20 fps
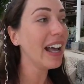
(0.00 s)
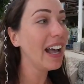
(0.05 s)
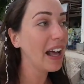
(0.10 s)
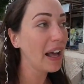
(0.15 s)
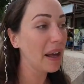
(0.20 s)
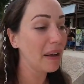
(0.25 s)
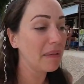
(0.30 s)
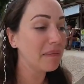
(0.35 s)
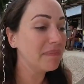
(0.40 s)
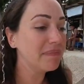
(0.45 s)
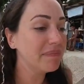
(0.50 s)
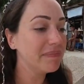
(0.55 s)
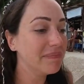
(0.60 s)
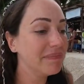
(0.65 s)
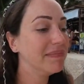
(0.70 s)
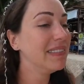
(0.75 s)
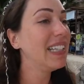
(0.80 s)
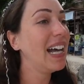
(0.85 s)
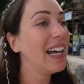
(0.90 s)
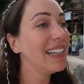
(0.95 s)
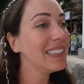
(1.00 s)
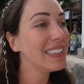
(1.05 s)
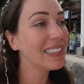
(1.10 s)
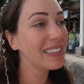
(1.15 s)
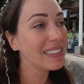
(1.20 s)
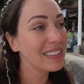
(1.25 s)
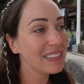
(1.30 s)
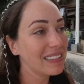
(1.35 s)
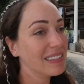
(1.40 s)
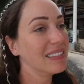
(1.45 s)

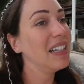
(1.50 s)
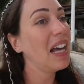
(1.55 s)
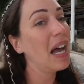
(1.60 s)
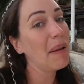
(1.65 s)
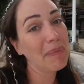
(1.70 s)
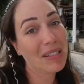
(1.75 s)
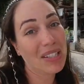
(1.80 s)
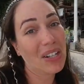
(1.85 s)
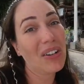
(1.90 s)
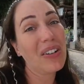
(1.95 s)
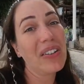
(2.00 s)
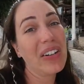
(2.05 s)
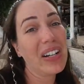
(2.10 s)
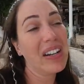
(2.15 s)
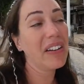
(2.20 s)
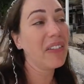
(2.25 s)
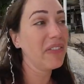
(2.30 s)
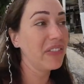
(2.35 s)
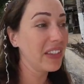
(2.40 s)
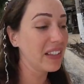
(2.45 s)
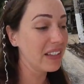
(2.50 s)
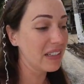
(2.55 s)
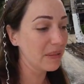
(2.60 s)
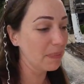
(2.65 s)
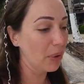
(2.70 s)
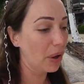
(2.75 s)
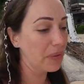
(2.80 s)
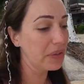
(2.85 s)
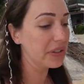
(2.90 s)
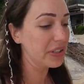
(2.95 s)
I'm sorry if this
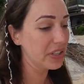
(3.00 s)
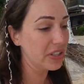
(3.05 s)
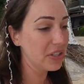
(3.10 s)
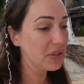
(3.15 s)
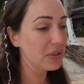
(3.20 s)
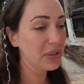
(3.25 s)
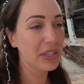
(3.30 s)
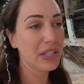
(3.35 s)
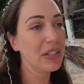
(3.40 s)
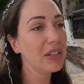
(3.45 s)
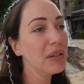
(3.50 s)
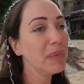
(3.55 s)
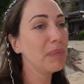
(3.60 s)
bothers you too,